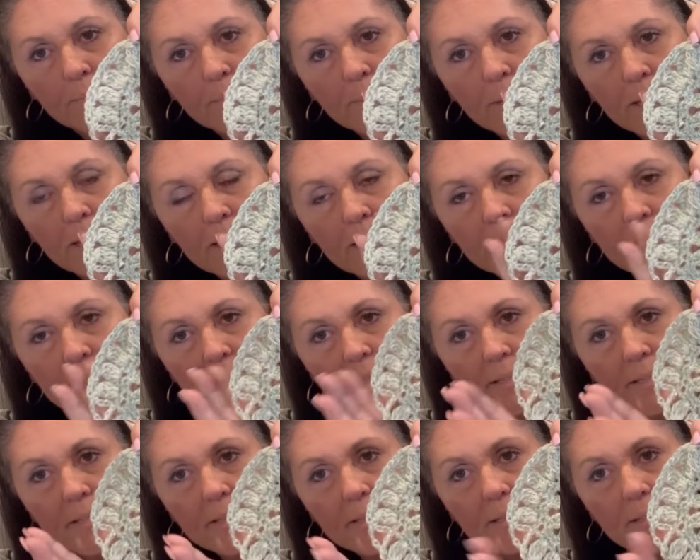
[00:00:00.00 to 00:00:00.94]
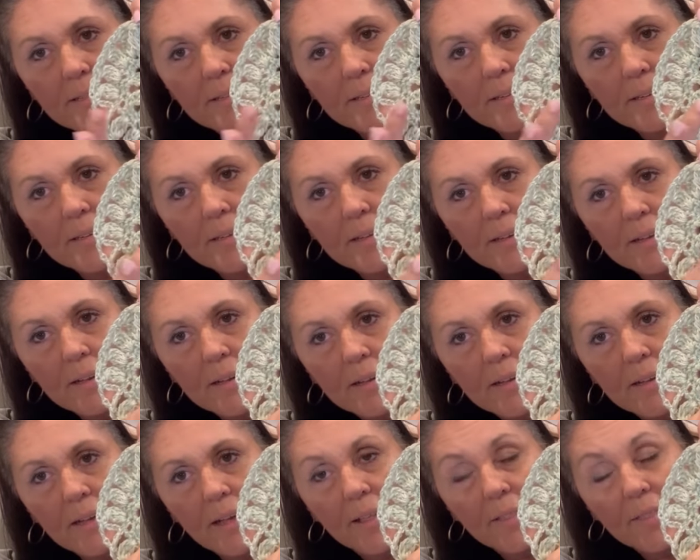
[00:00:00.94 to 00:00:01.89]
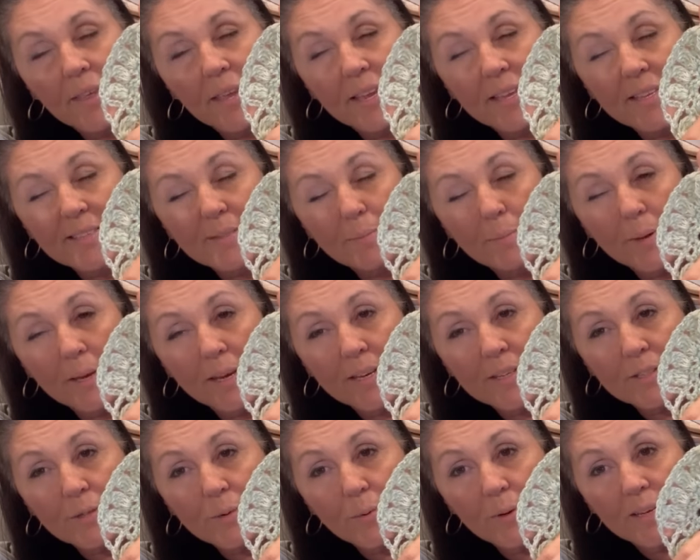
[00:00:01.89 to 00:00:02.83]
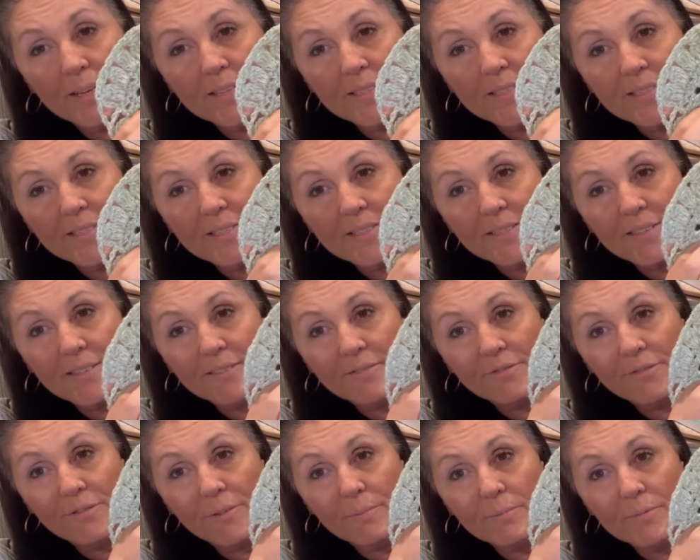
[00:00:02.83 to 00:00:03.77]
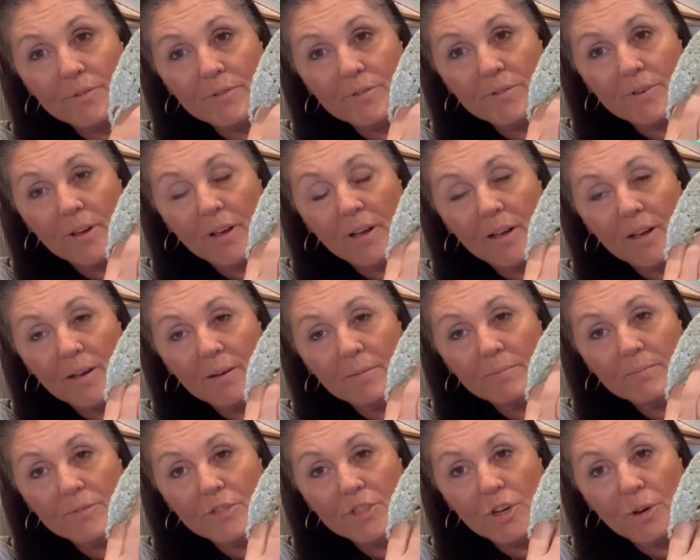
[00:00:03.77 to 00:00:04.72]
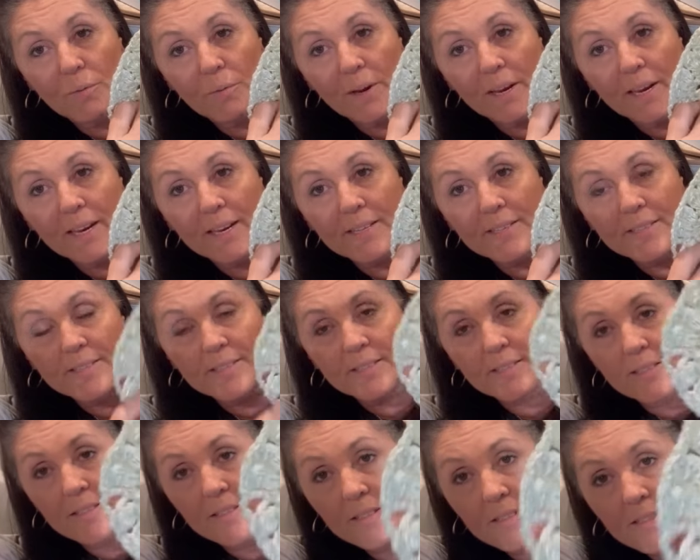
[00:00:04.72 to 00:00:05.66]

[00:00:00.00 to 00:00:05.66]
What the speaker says: it's, I think it's Big Twist from Joann's, the